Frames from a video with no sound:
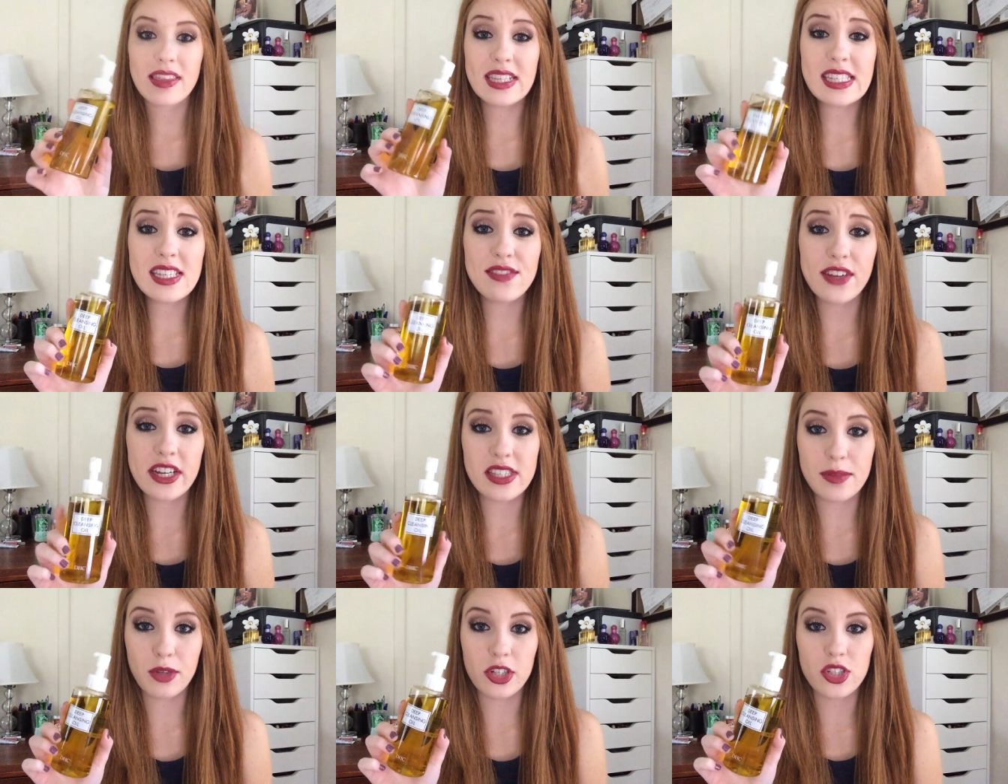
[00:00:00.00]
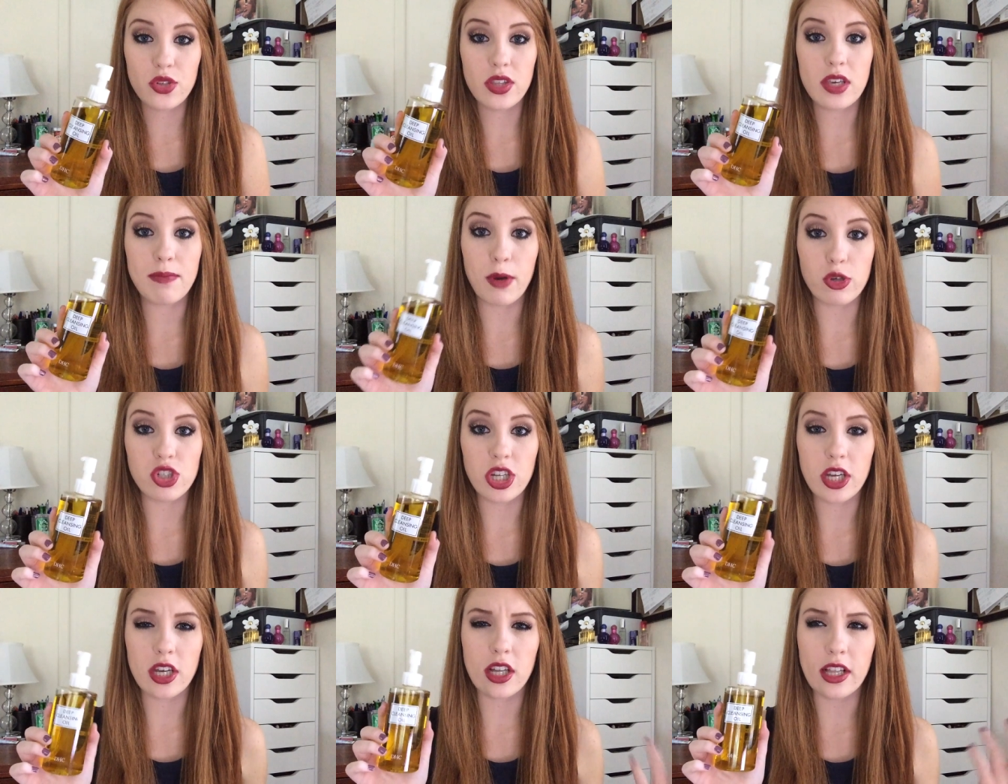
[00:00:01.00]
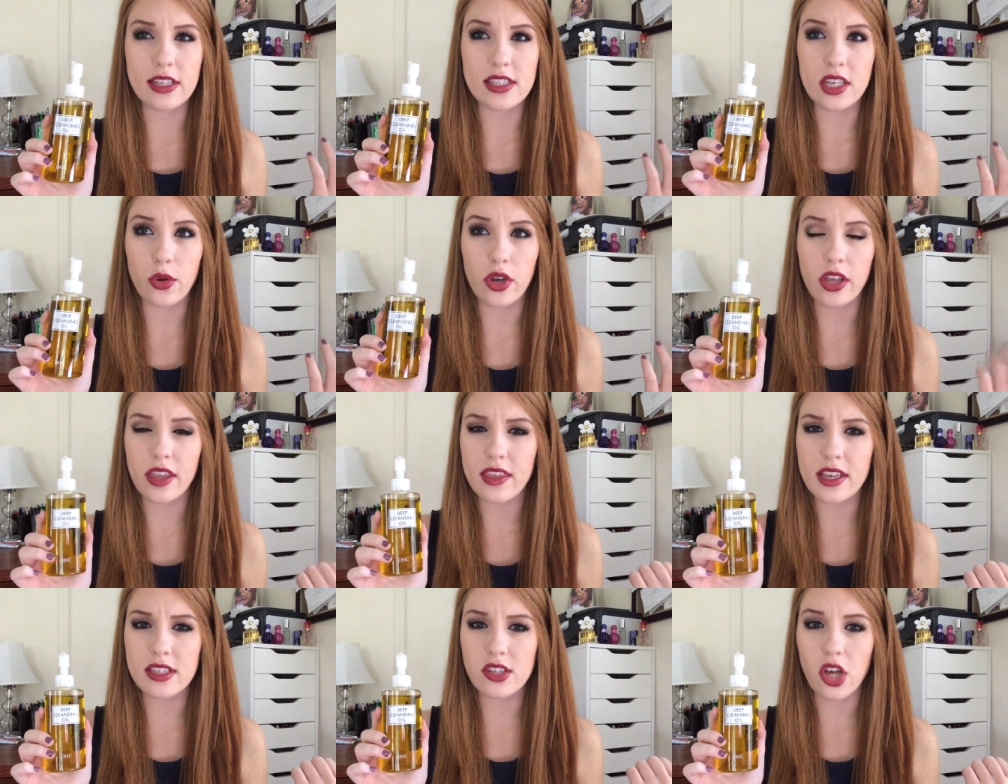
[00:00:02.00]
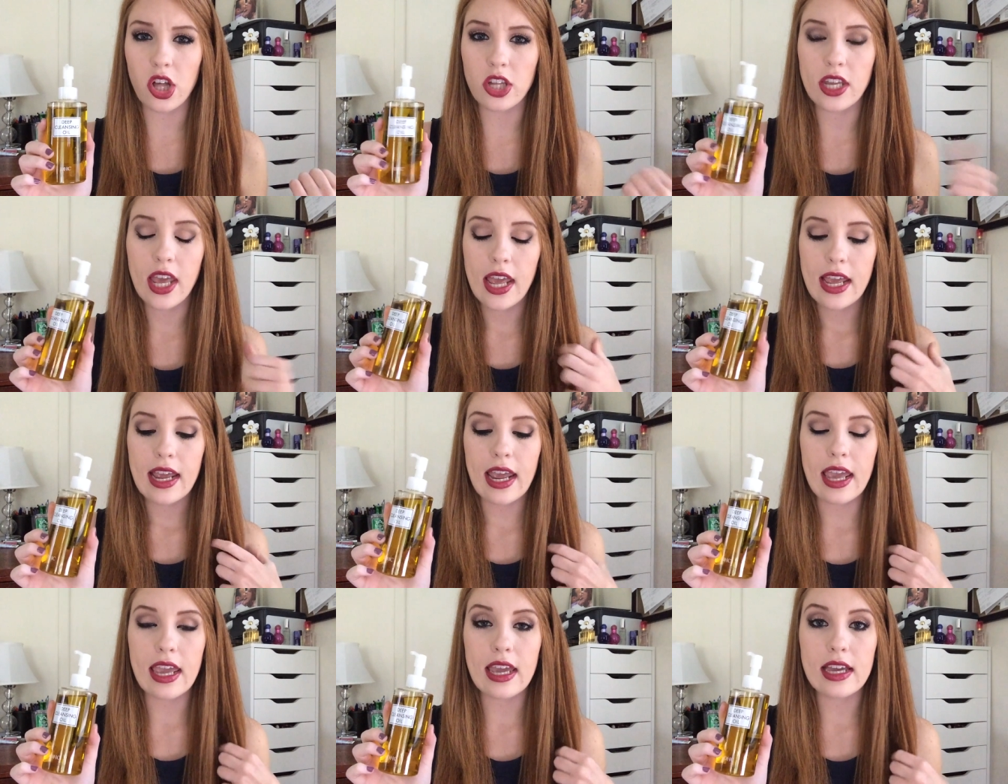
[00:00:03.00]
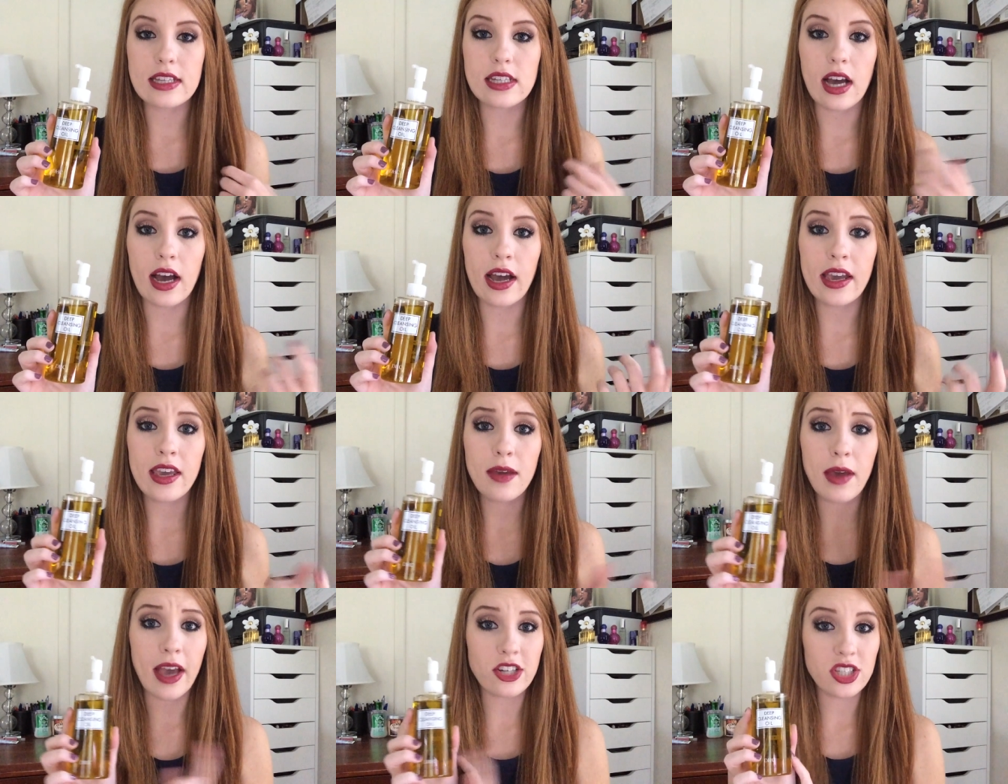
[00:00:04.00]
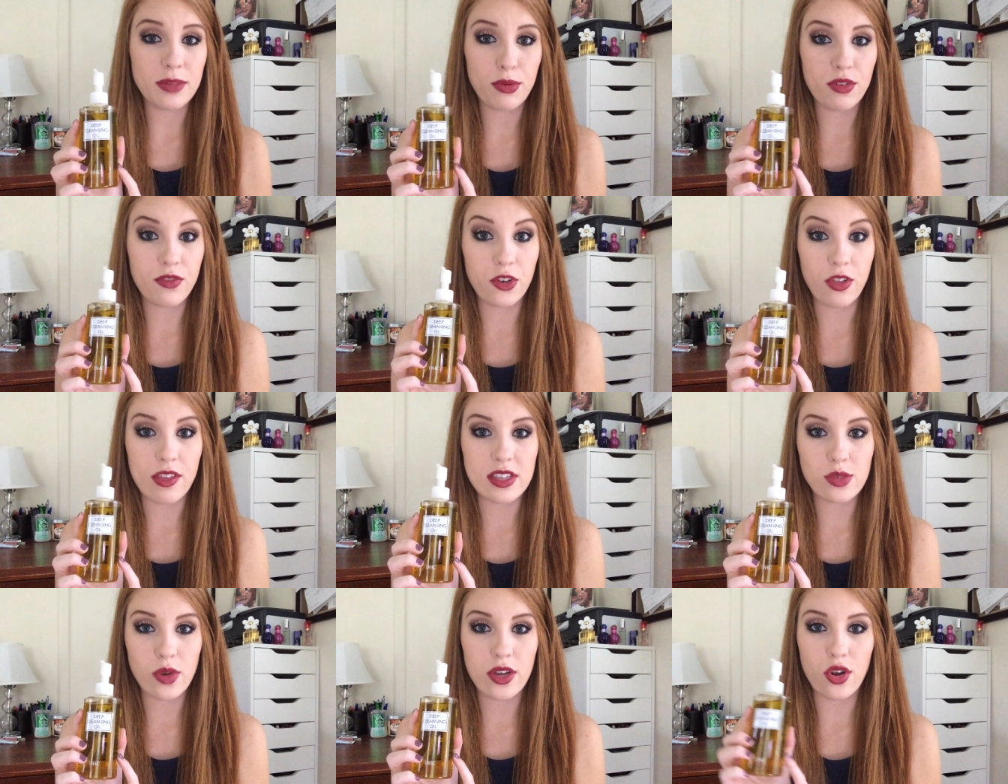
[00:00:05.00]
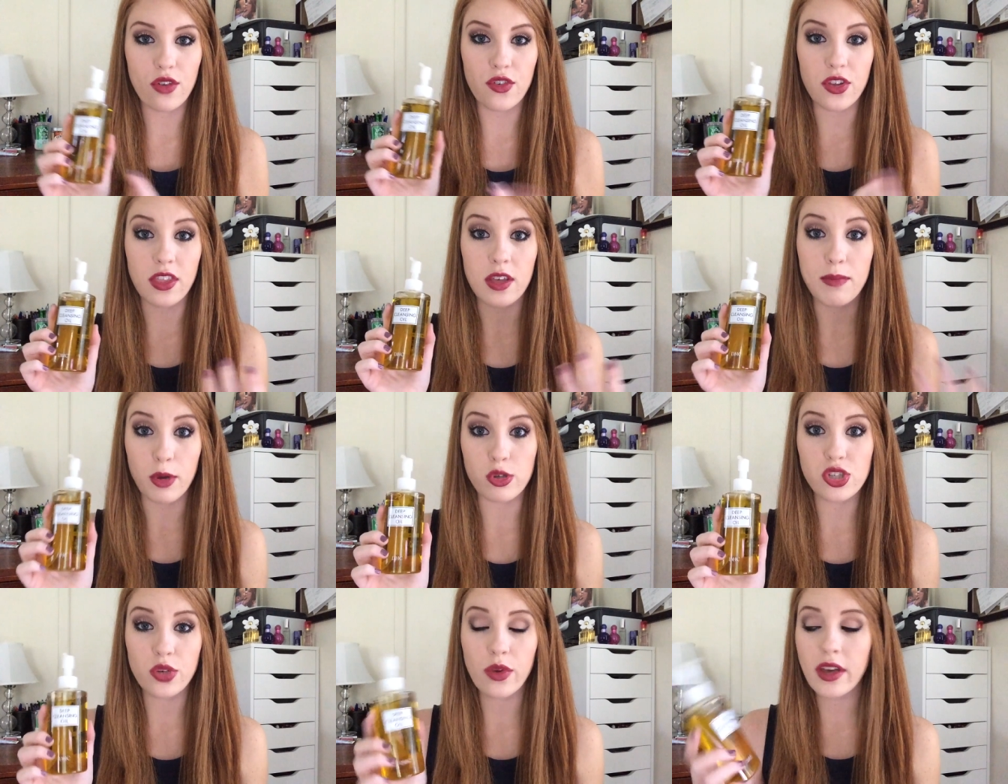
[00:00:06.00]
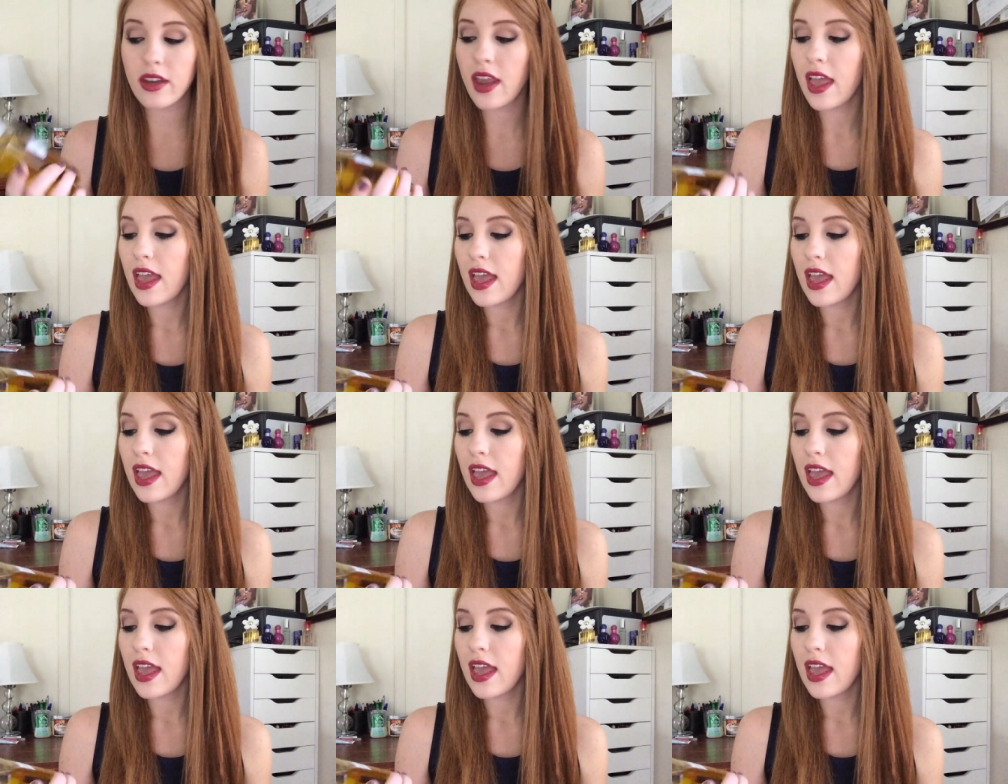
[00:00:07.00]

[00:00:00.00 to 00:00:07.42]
This is very similar to the Boscia Cleansing Oil, I think it's called, and I actually prefer this one over the Boscia one,